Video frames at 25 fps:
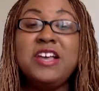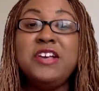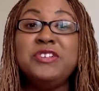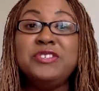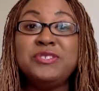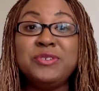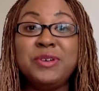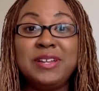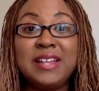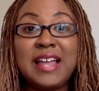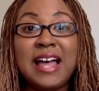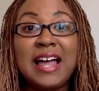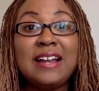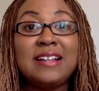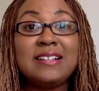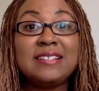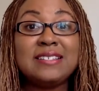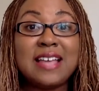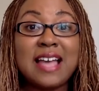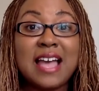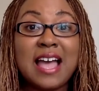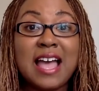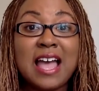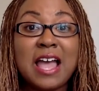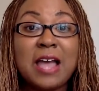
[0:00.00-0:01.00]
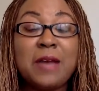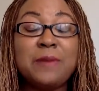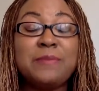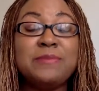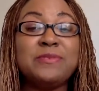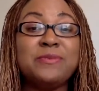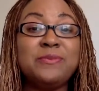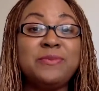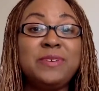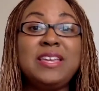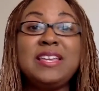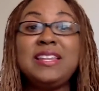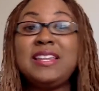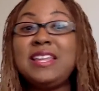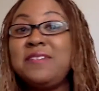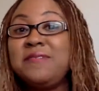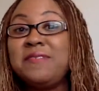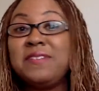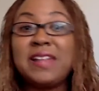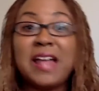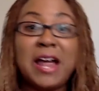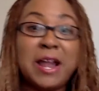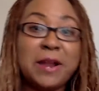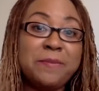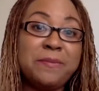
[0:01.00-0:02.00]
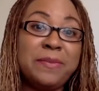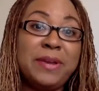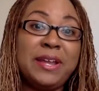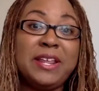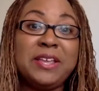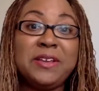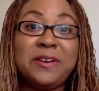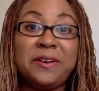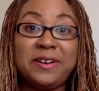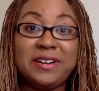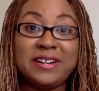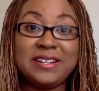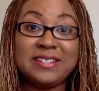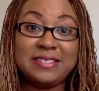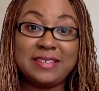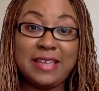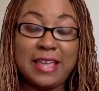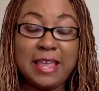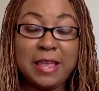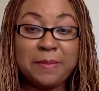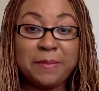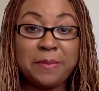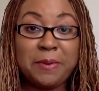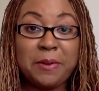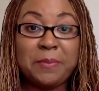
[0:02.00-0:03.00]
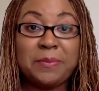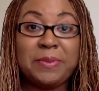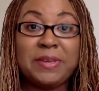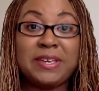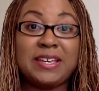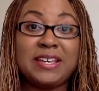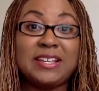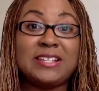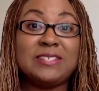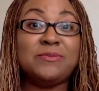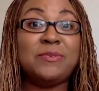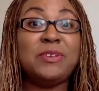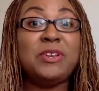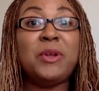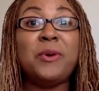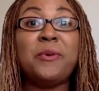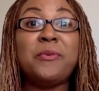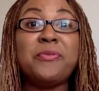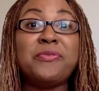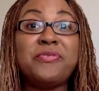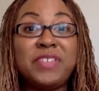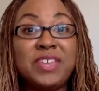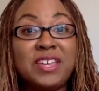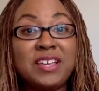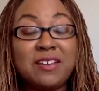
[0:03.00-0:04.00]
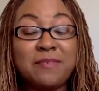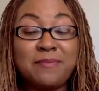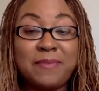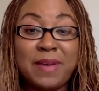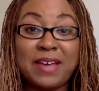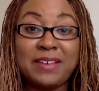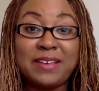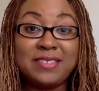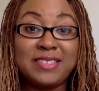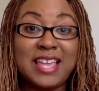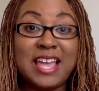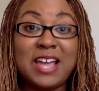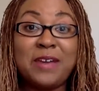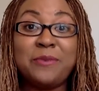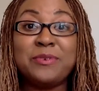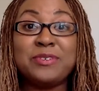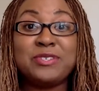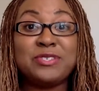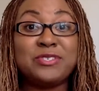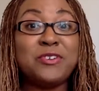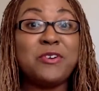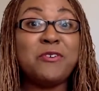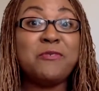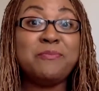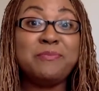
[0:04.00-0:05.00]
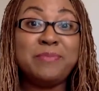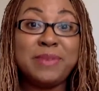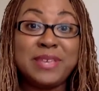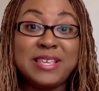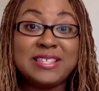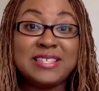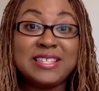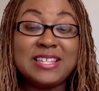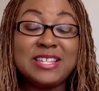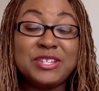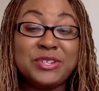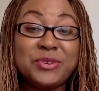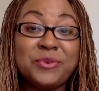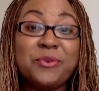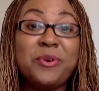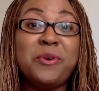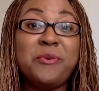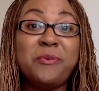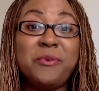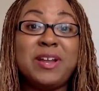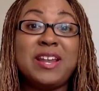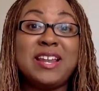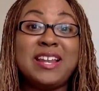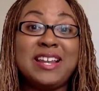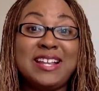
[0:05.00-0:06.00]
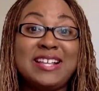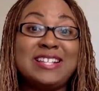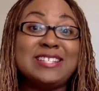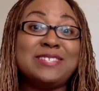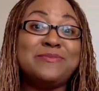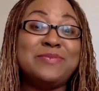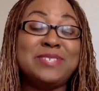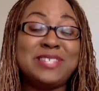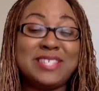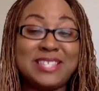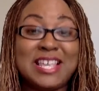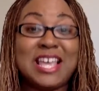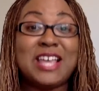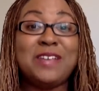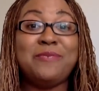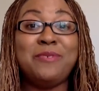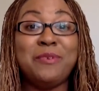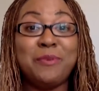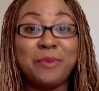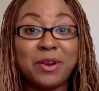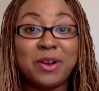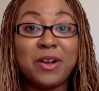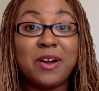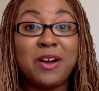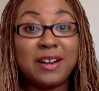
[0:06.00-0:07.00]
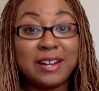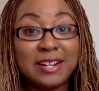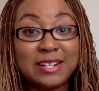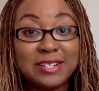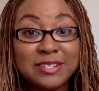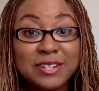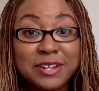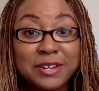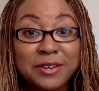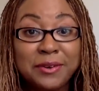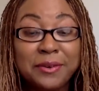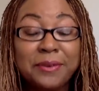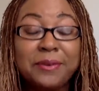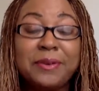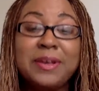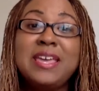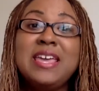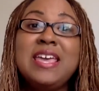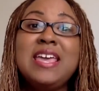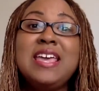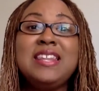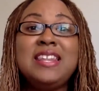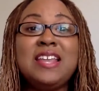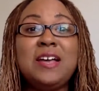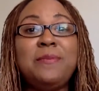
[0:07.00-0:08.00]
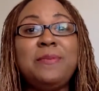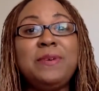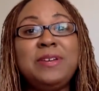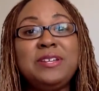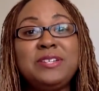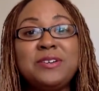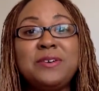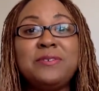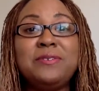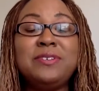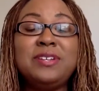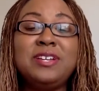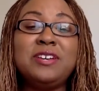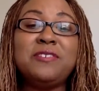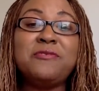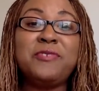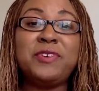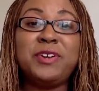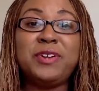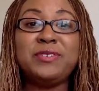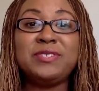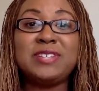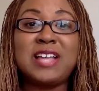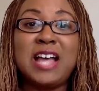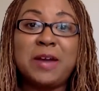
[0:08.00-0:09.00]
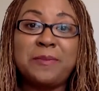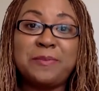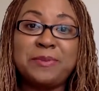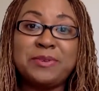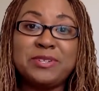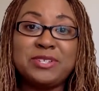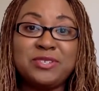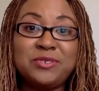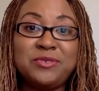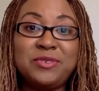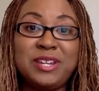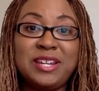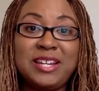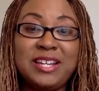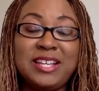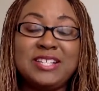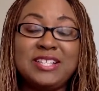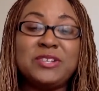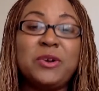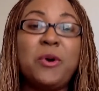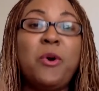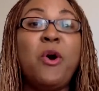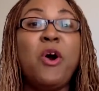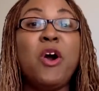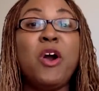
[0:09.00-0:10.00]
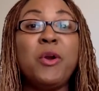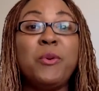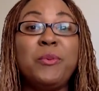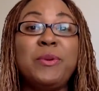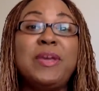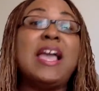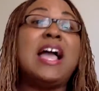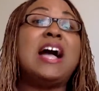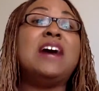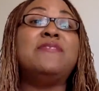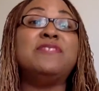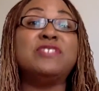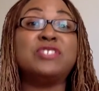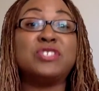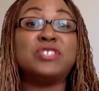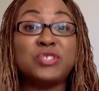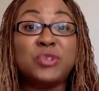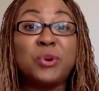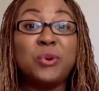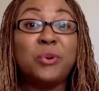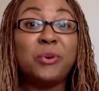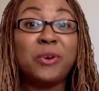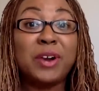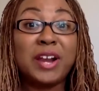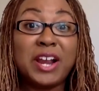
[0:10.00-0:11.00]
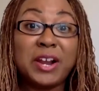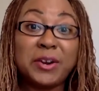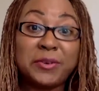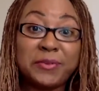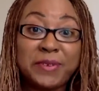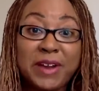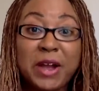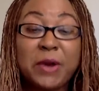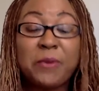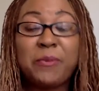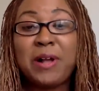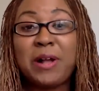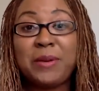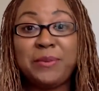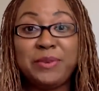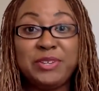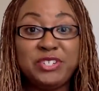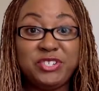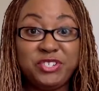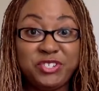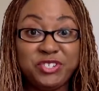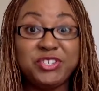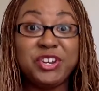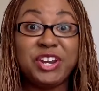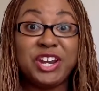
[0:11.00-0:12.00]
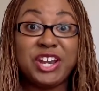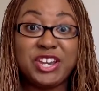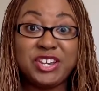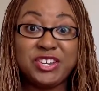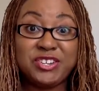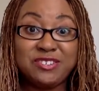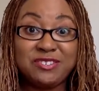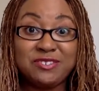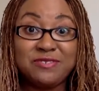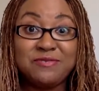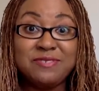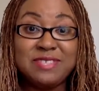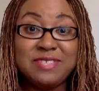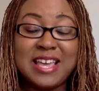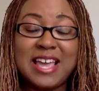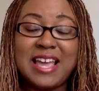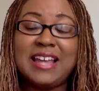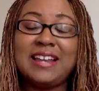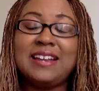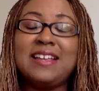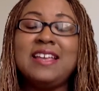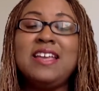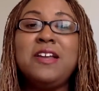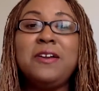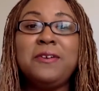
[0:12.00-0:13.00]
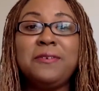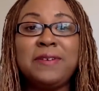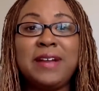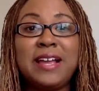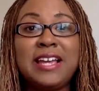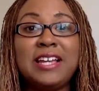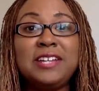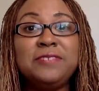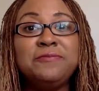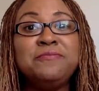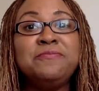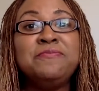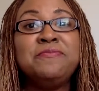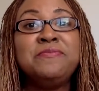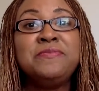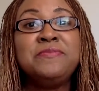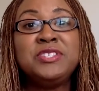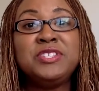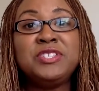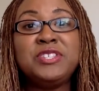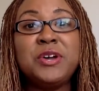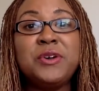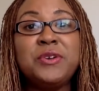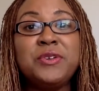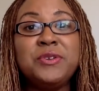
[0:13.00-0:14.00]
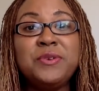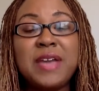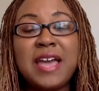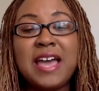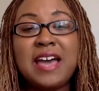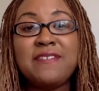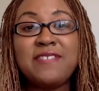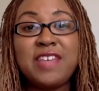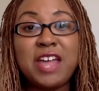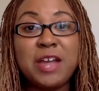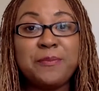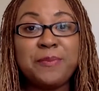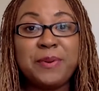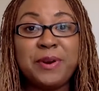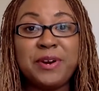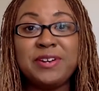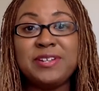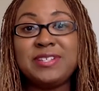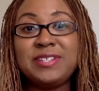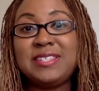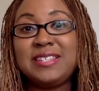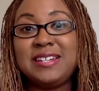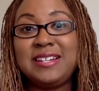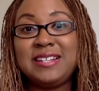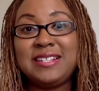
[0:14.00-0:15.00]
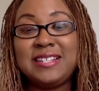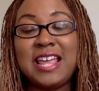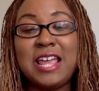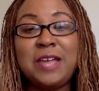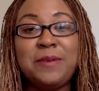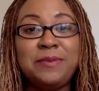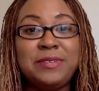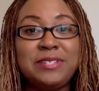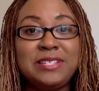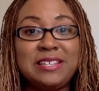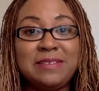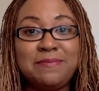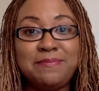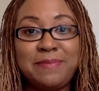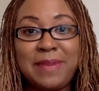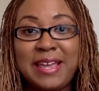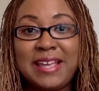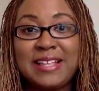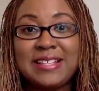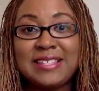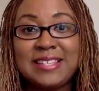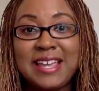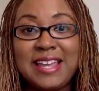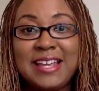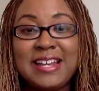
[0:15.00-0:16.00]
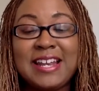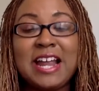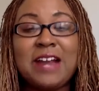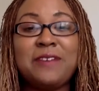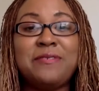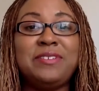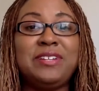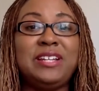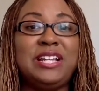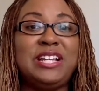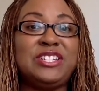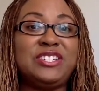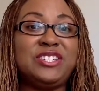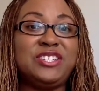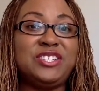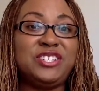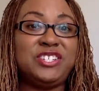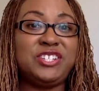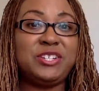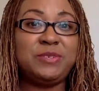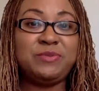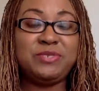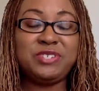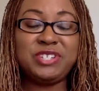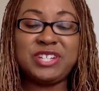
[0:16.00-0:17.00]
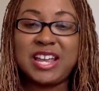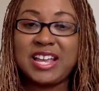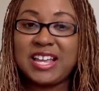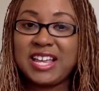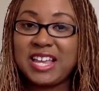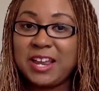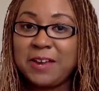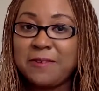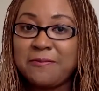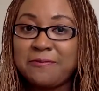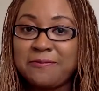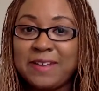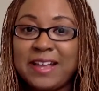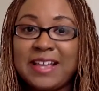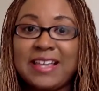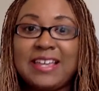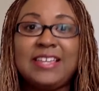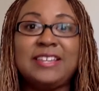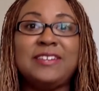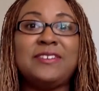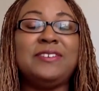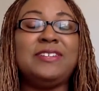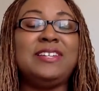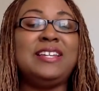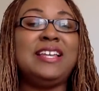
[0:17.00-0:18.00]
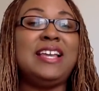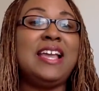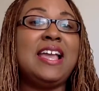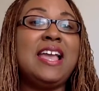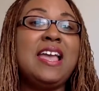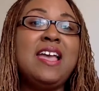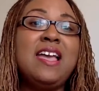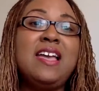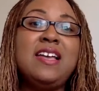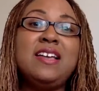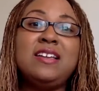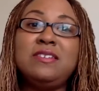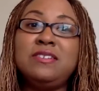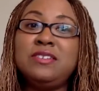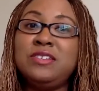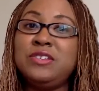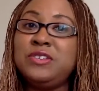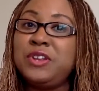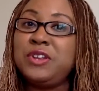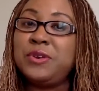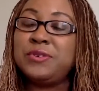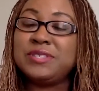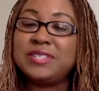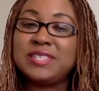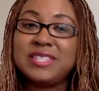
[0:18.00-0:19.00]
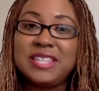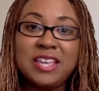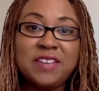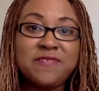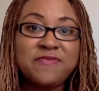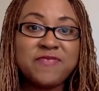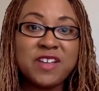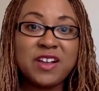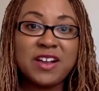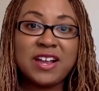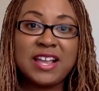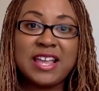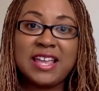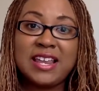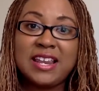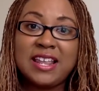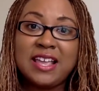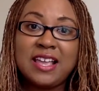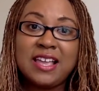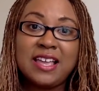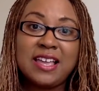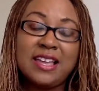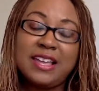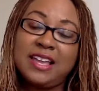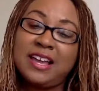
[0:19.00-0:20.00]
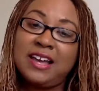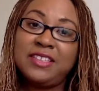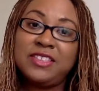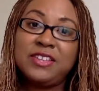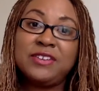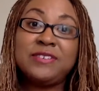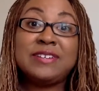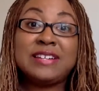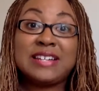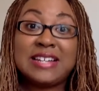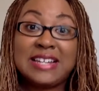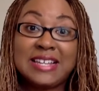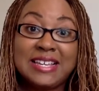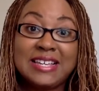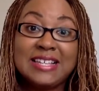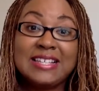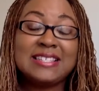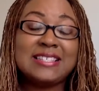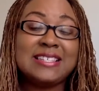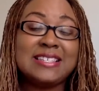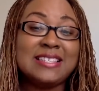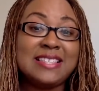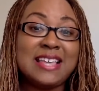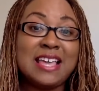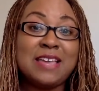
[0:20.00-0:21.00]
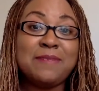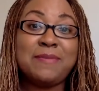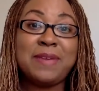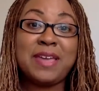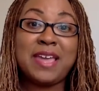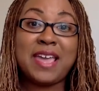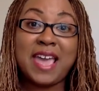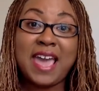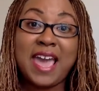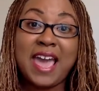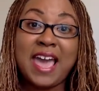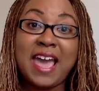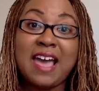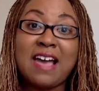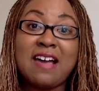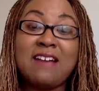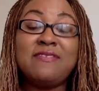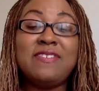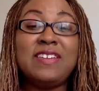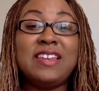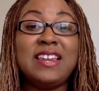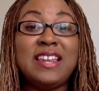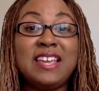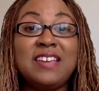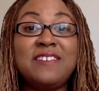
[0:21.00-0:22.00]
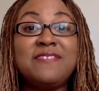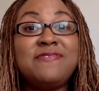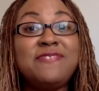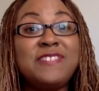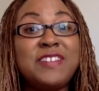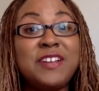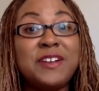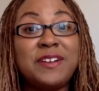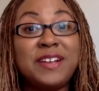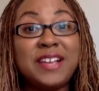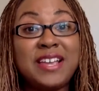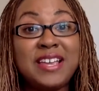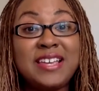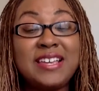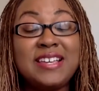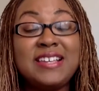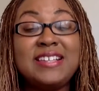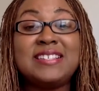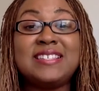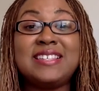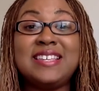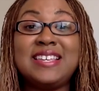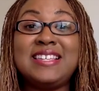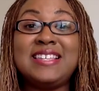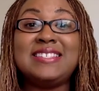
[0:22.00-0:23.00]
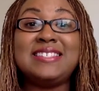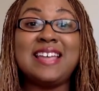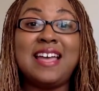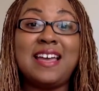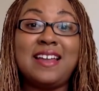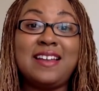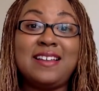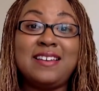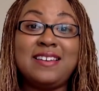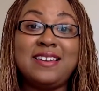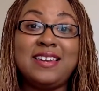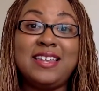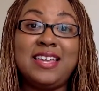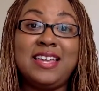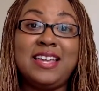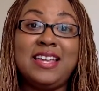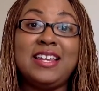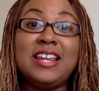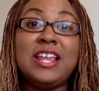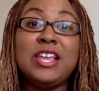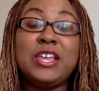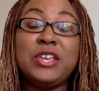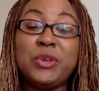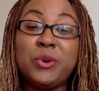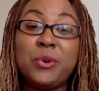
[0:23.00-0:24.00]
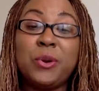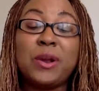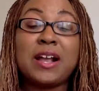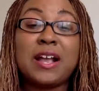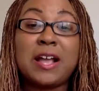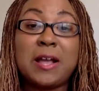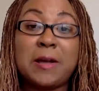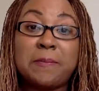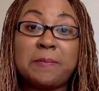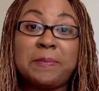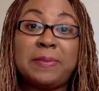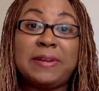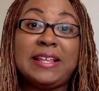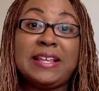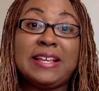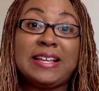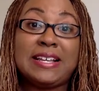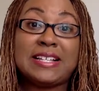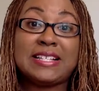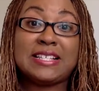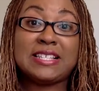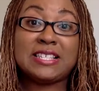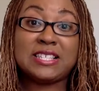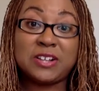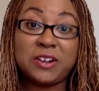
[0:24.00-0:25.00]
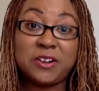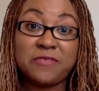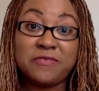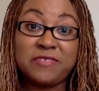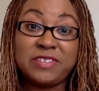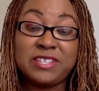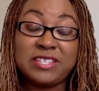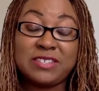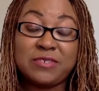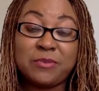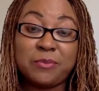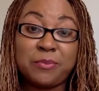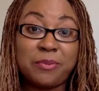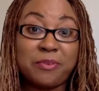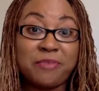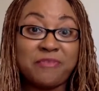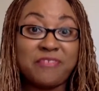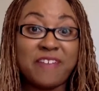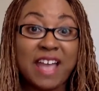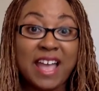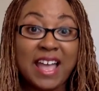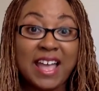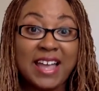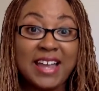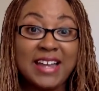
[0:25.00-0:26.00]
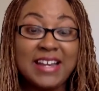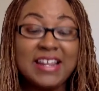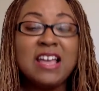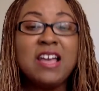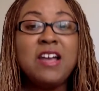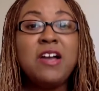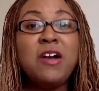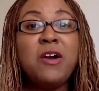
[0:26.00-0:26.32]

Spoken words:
So a lot of times we leave a lot of money on the table because we don't think about that. We're so busy doing what it is we said we were going to do that we don't look for those opportunities, or we have a story around why we shouldn't do that, right? So you have that person that's able to maintain that relationship, check in regularly, see if there are any other needs that they may have. And if there is that a need that your company can service or provide?